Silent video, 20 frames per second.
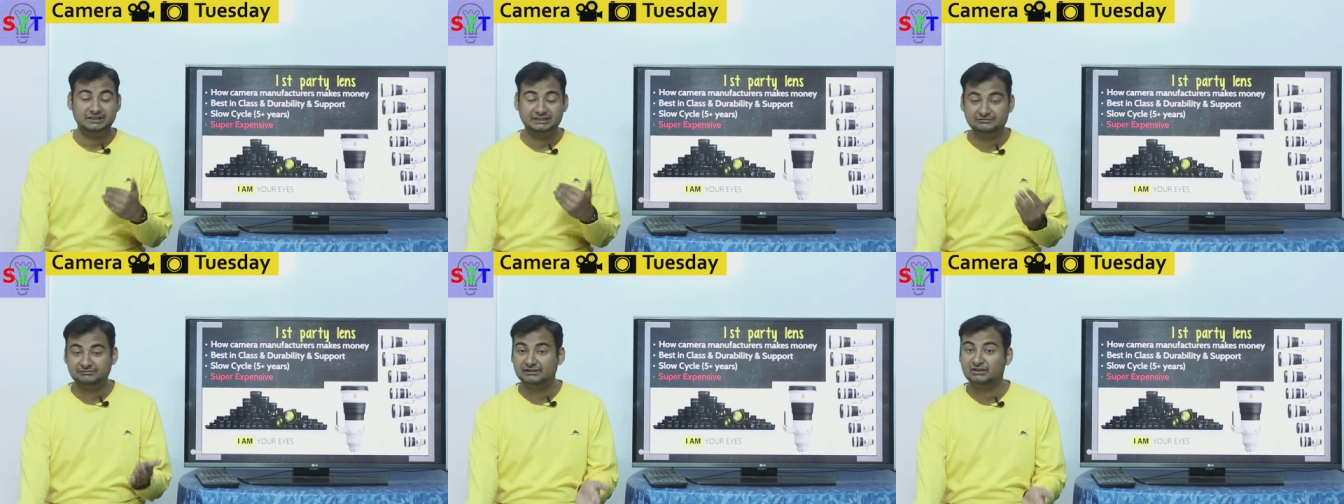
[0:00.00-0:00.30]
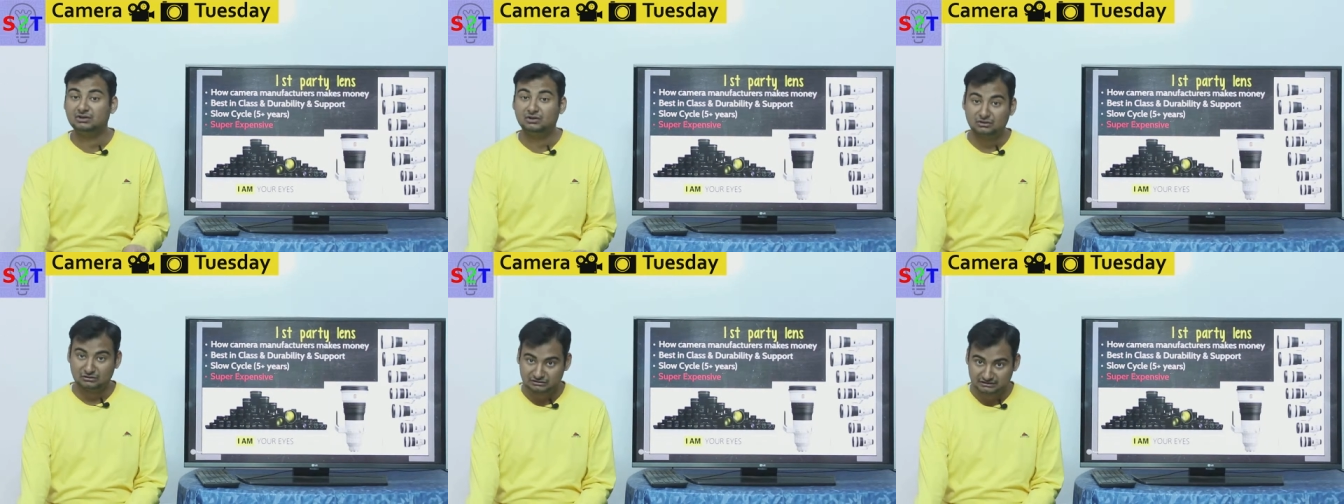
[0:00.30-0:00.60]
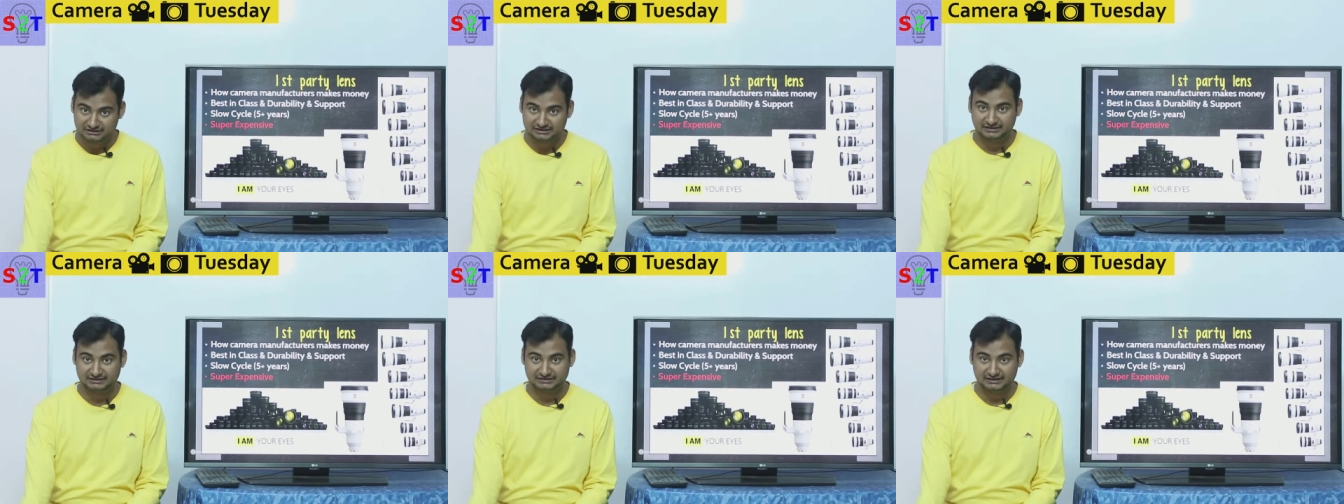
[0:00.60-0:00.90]
even
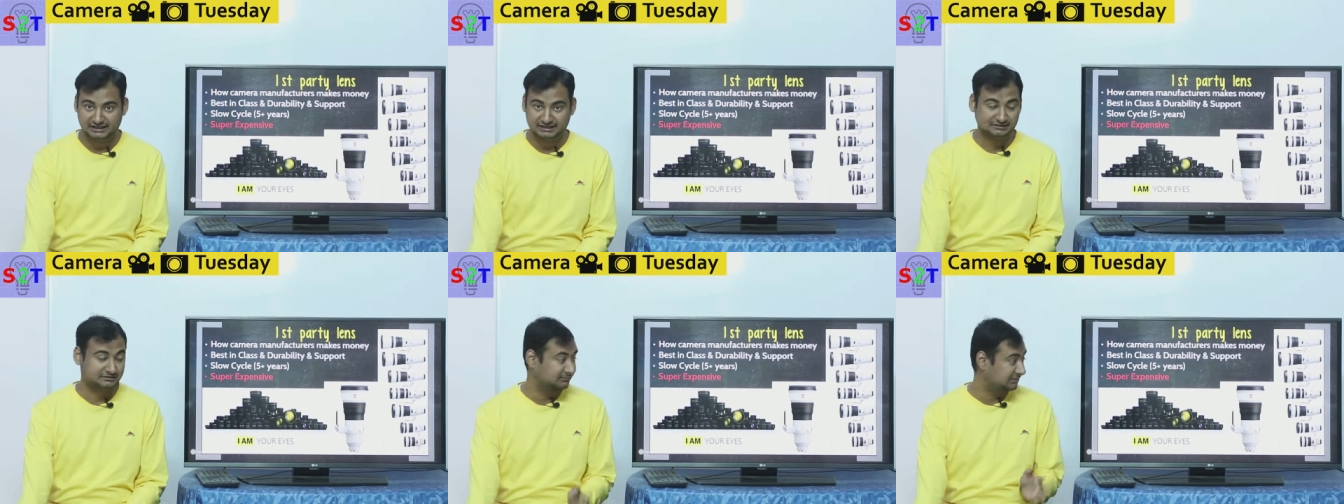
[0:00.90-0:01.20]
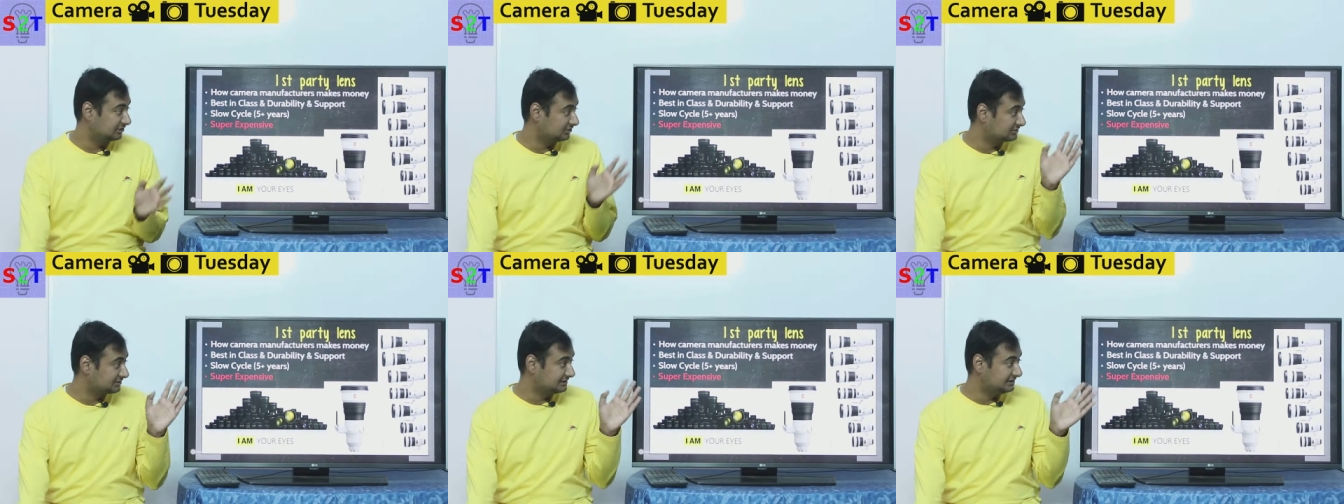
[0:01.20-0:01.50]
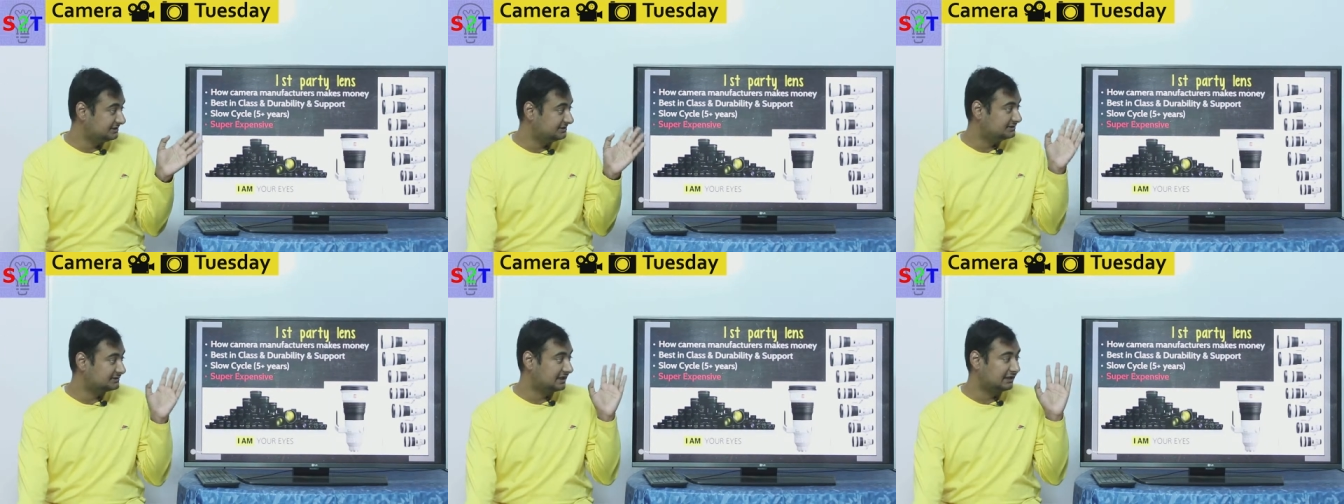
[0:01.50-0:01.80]
longer than that because
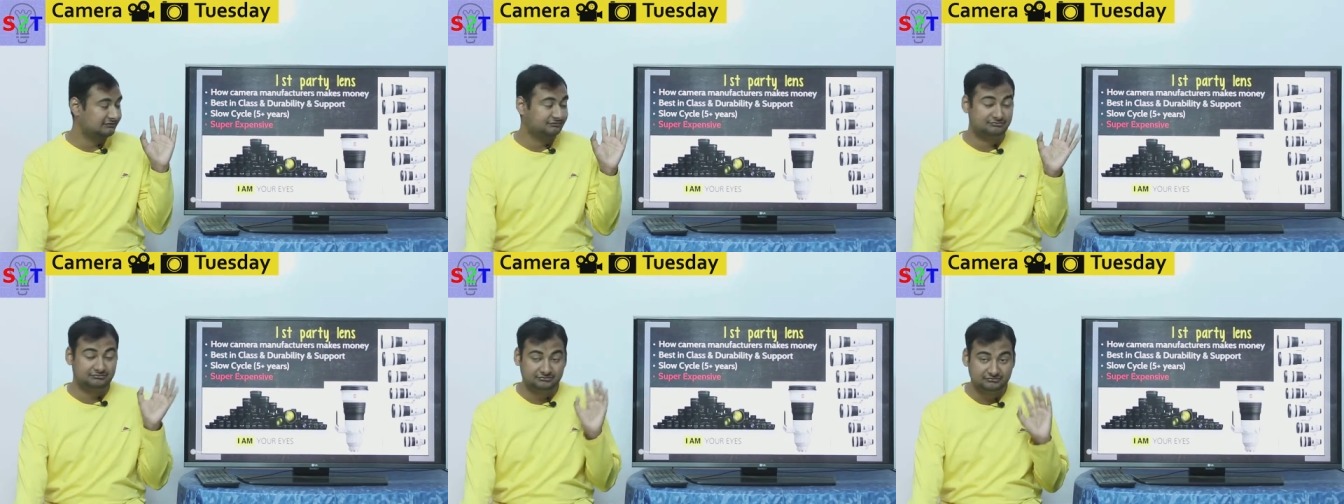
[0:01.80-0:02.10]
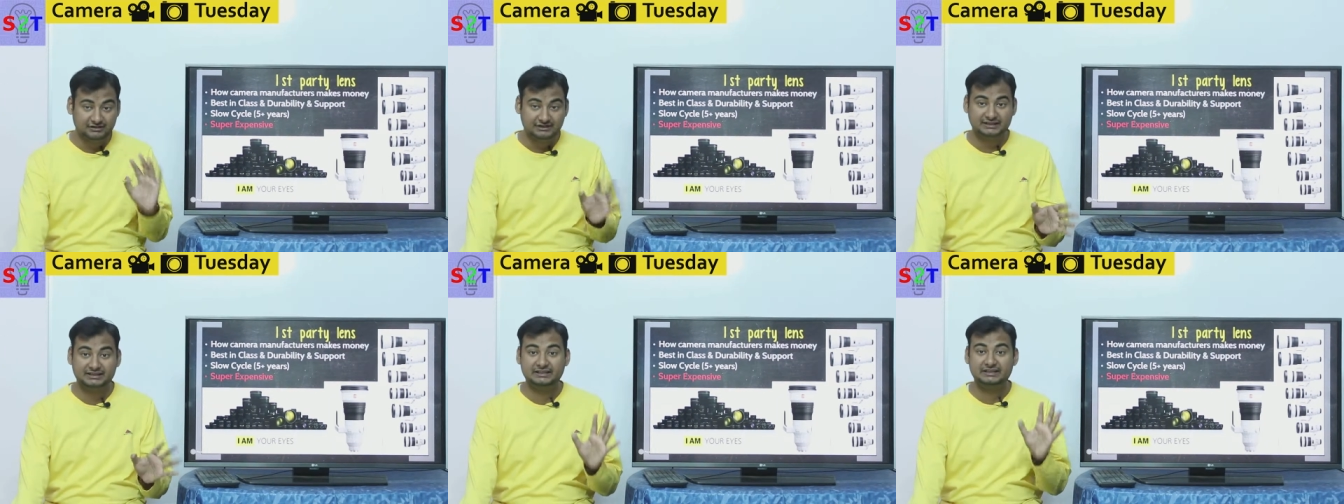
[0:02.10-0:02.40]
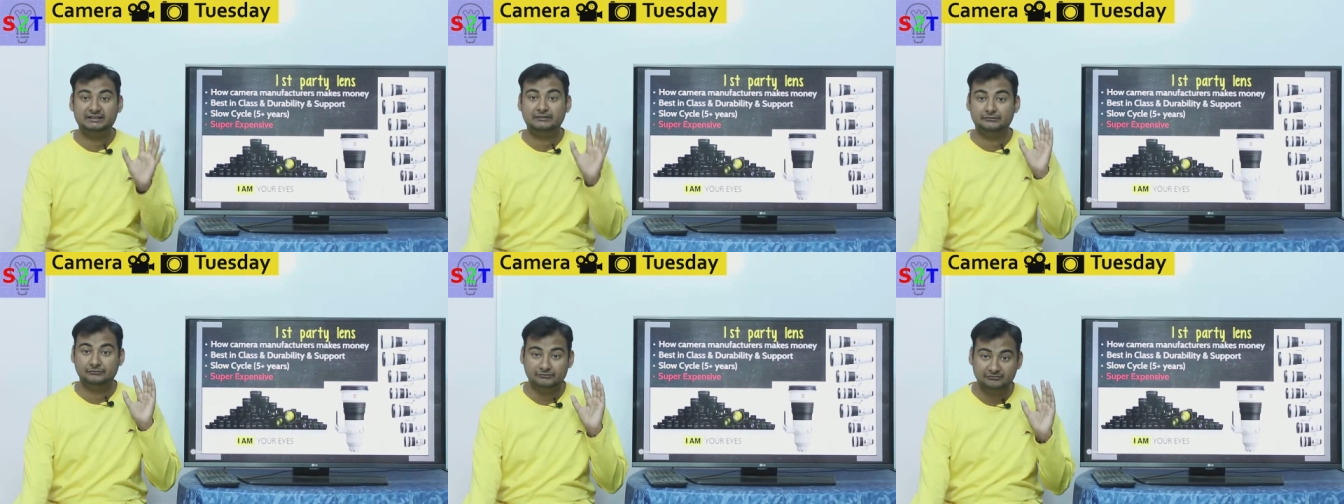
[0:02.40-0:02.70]
these have
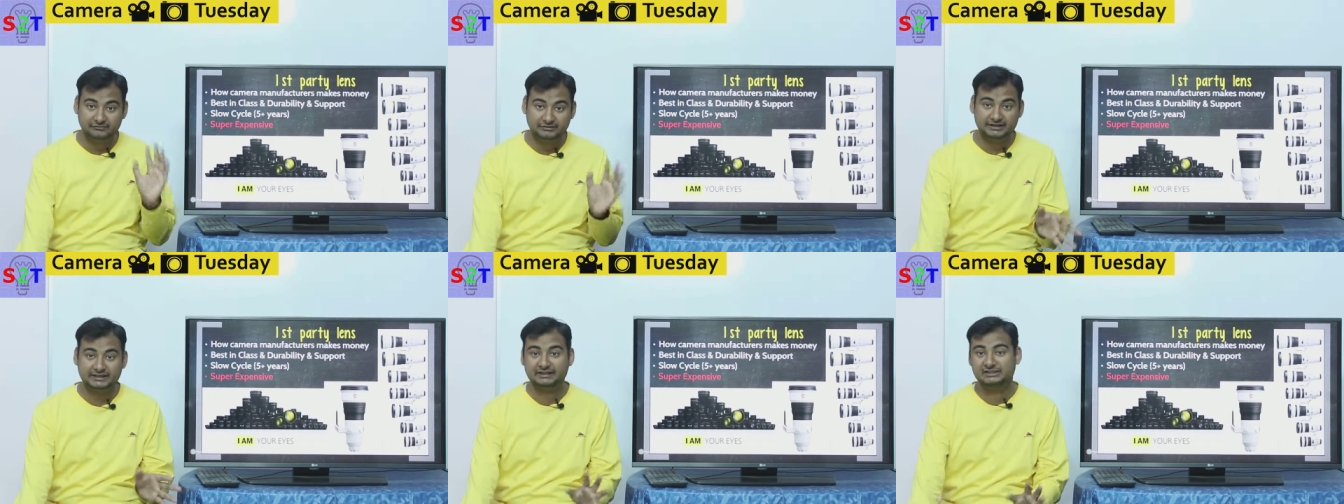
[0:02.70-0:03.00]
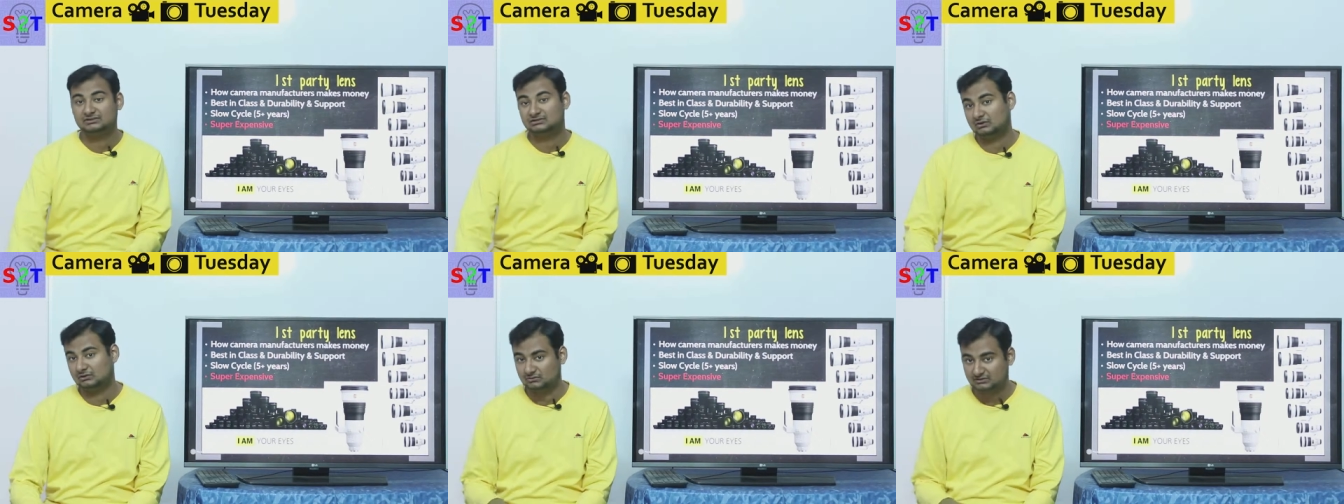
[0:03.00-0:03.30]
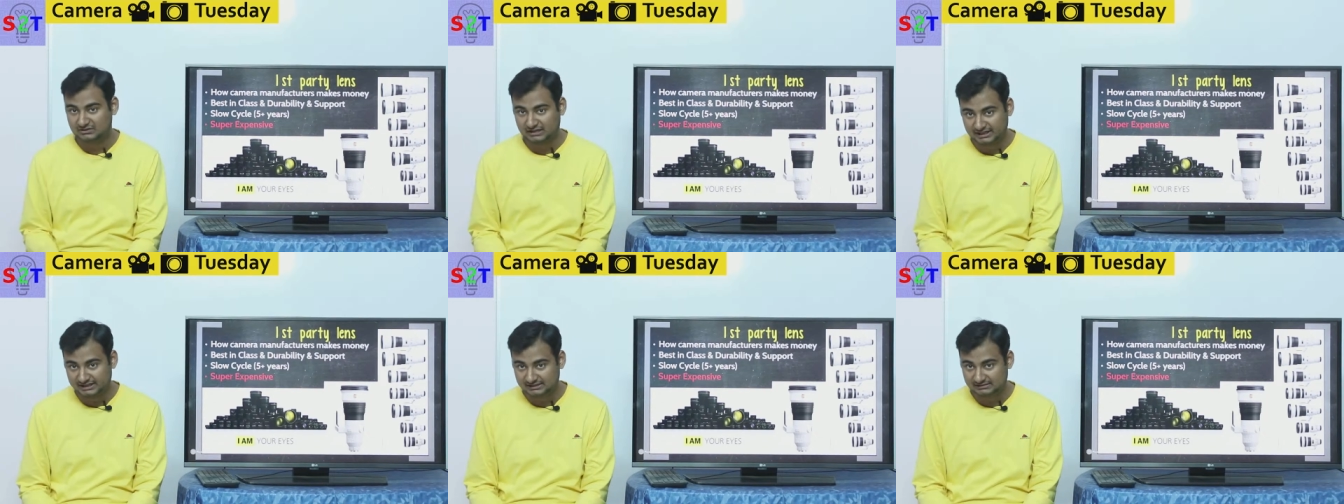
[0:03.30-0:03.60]
very very slow
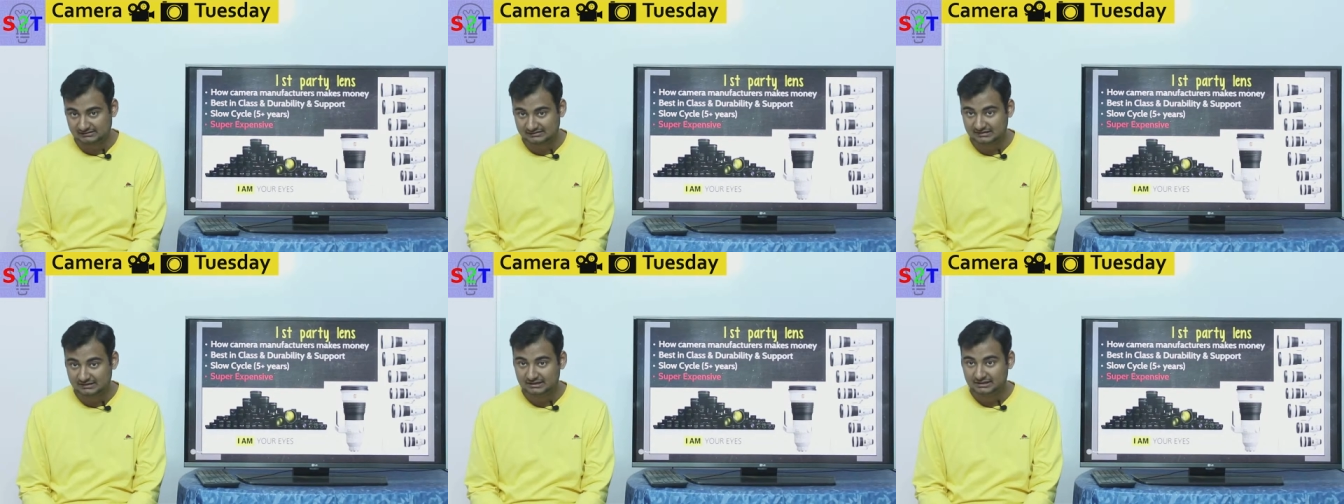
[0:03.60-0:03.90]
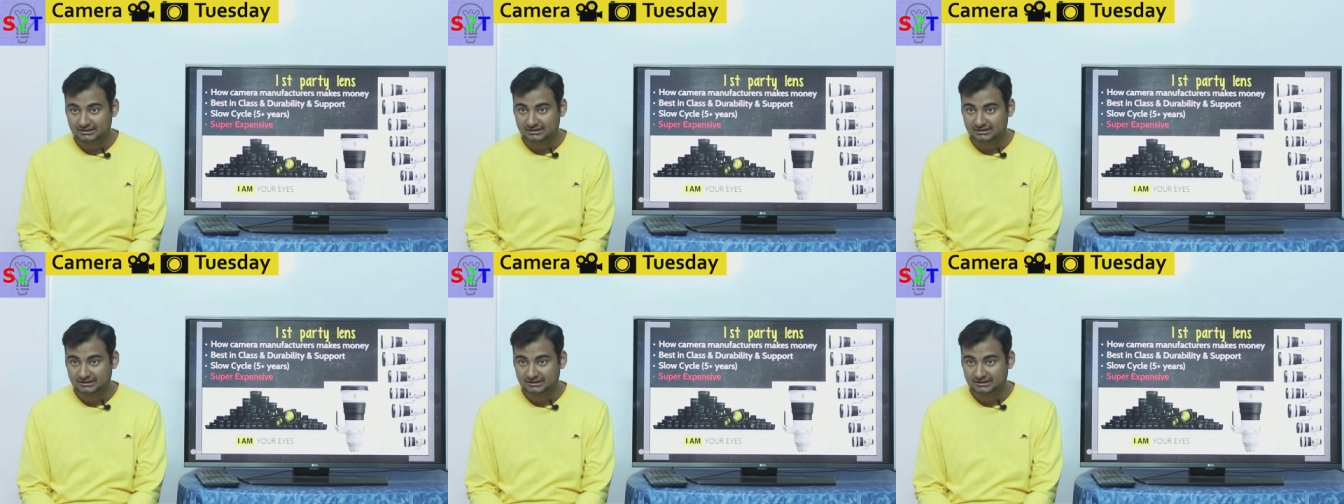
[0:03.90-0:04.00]
cycles